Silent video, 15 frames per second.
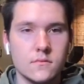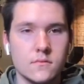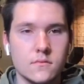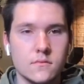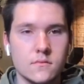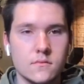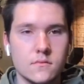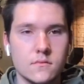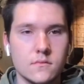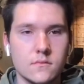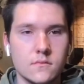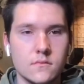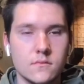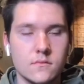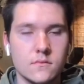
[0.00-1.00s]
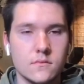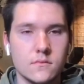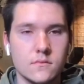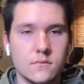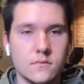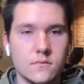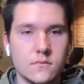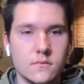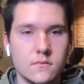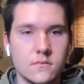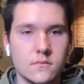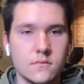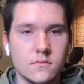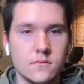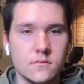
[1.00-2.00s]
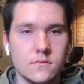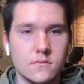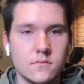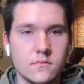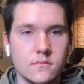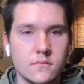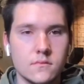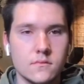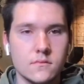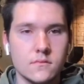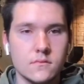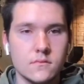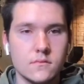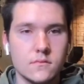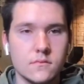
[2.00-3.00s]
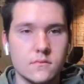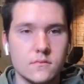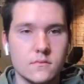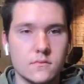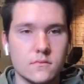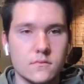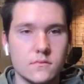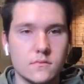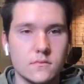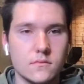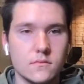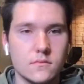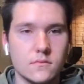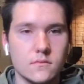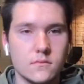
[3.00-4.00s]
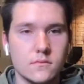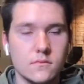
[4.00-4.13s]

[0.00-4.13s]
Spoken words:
(silent)